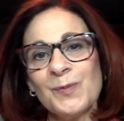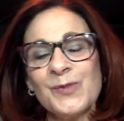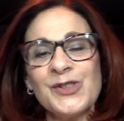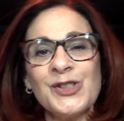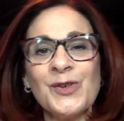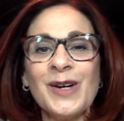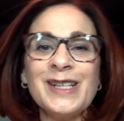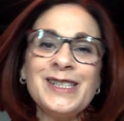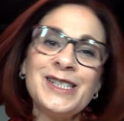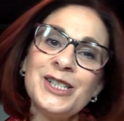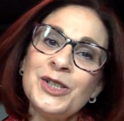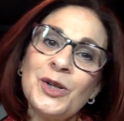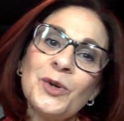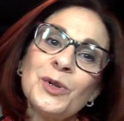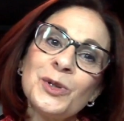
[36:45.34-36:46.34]
So I
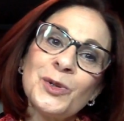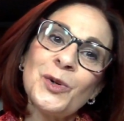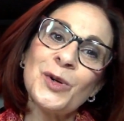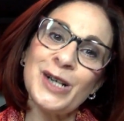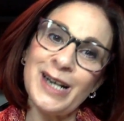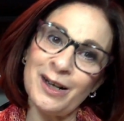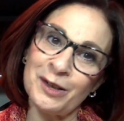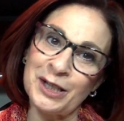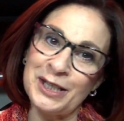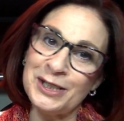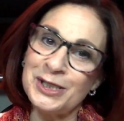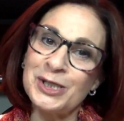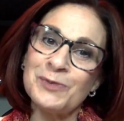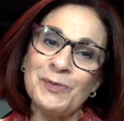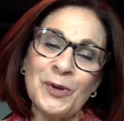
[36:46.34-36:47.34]
did go to Laura
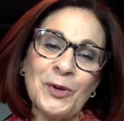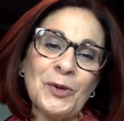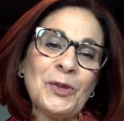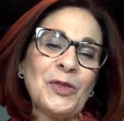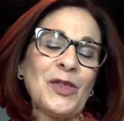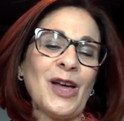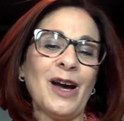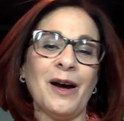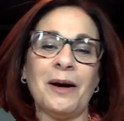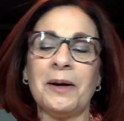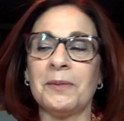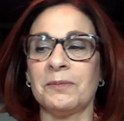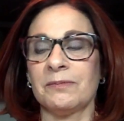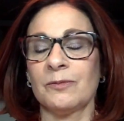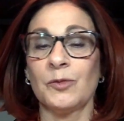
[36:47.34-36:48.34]
Nelkin's booth,
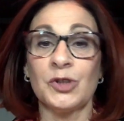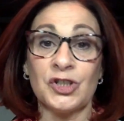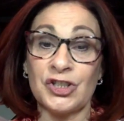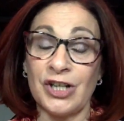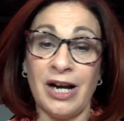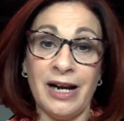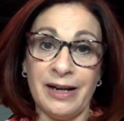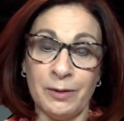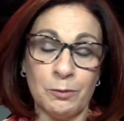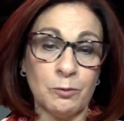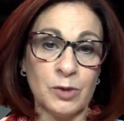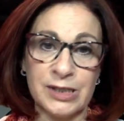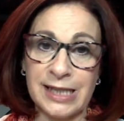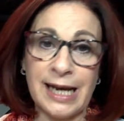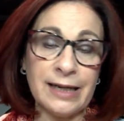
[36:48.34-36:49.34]
which I
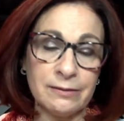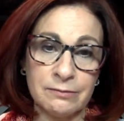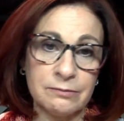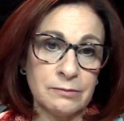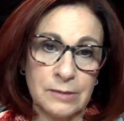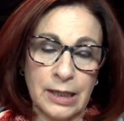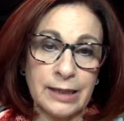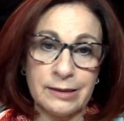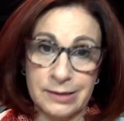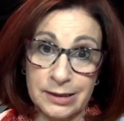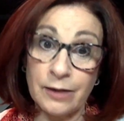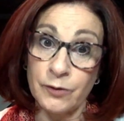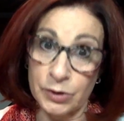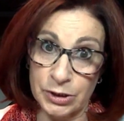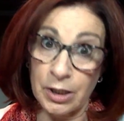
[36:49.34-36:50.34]
was at like
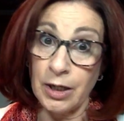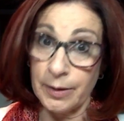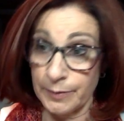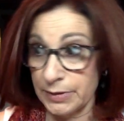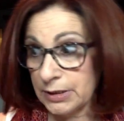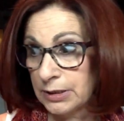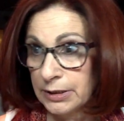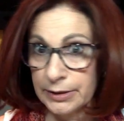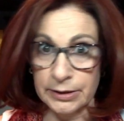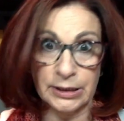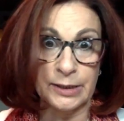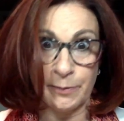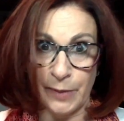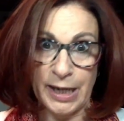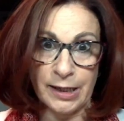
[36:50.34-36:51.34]
several times,
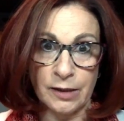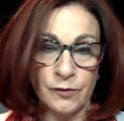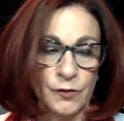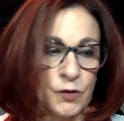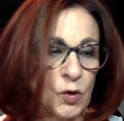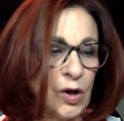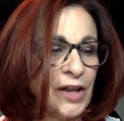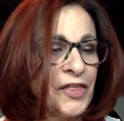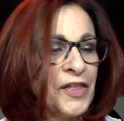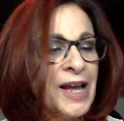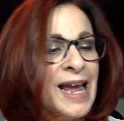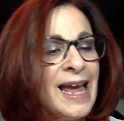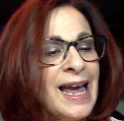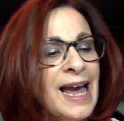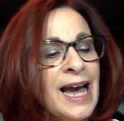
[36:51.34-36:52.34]
clearly back and forth.
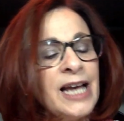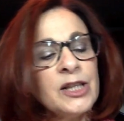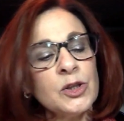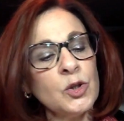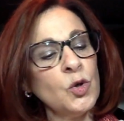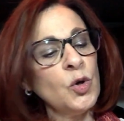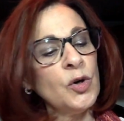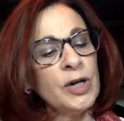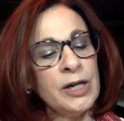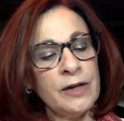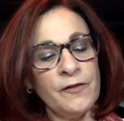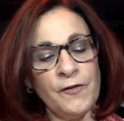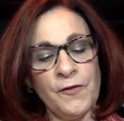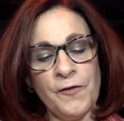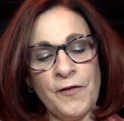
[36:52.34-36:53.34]
And
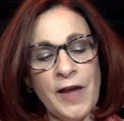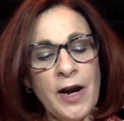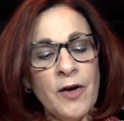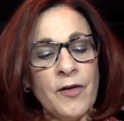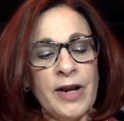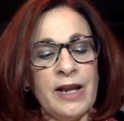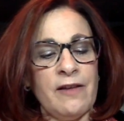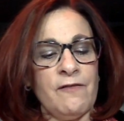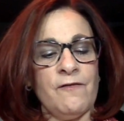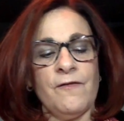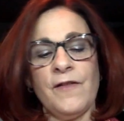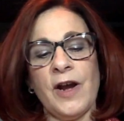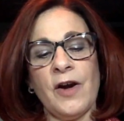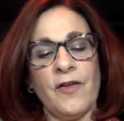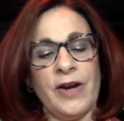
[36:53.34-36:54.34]
Laura very,
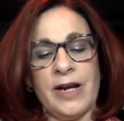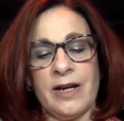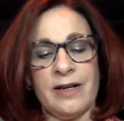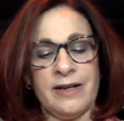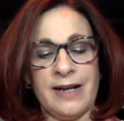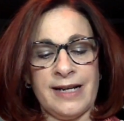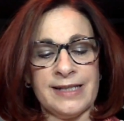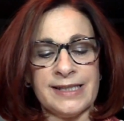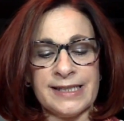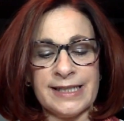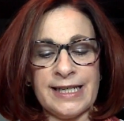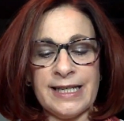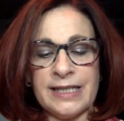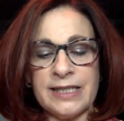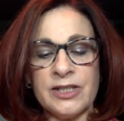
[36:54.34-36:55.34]
very
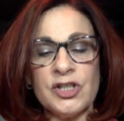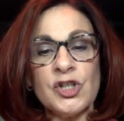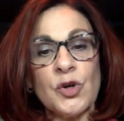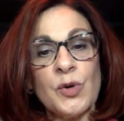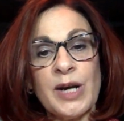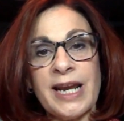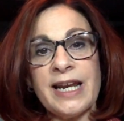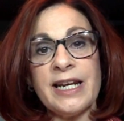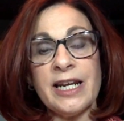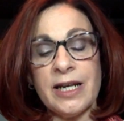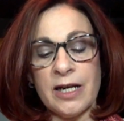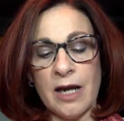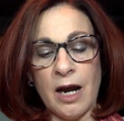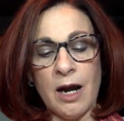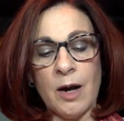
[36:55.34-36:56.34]
nicely
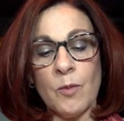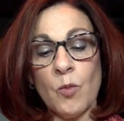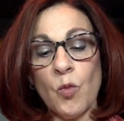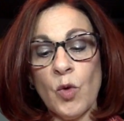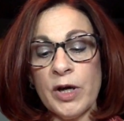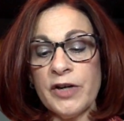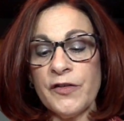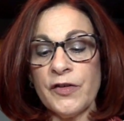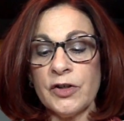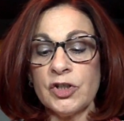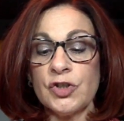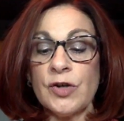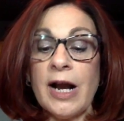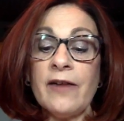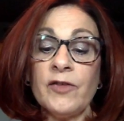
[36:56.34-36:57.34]
donated one of her
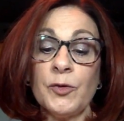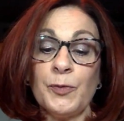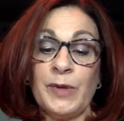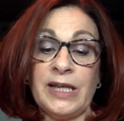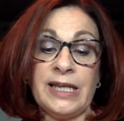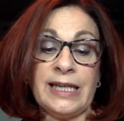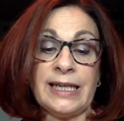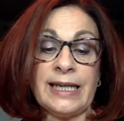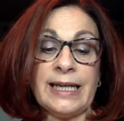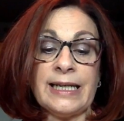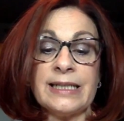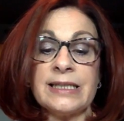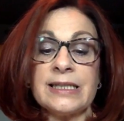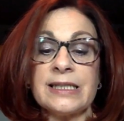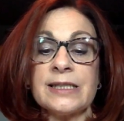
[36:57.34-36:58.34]
travel beading
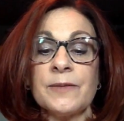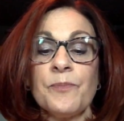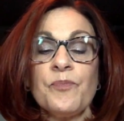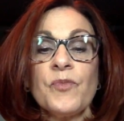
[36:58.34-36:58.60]
kits,